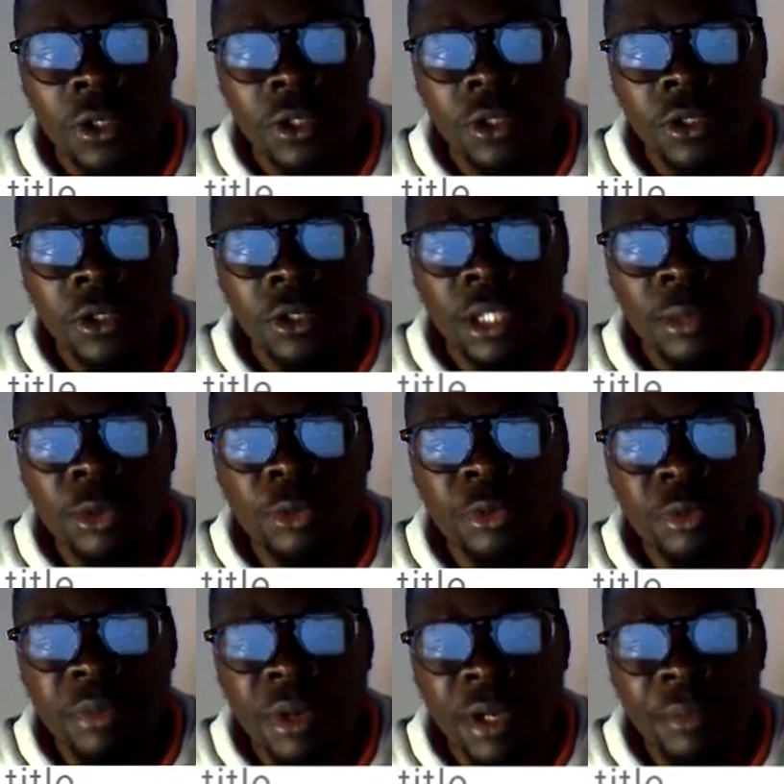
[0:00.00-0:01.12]
WP
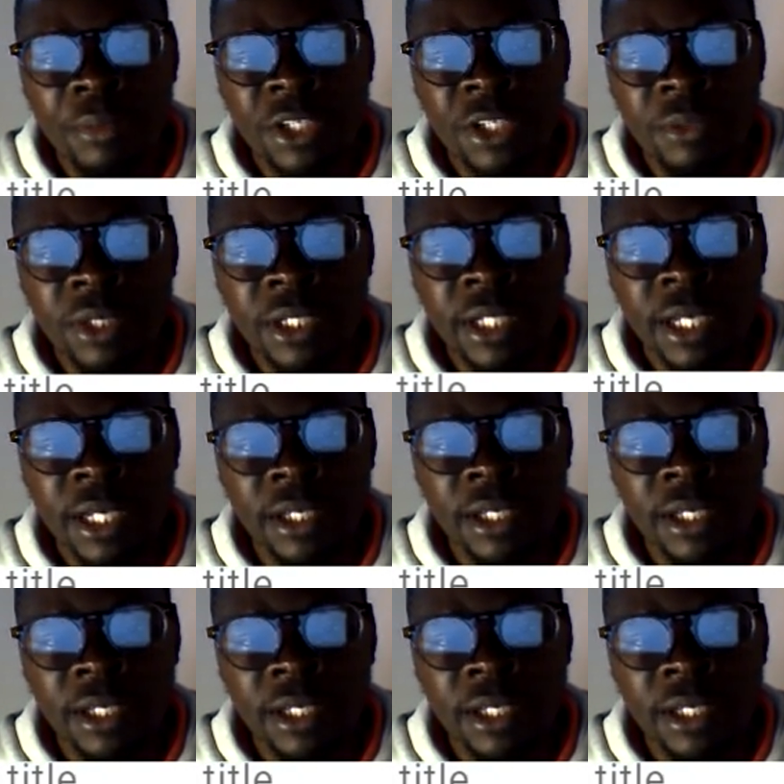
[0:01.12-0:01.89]
page builder here.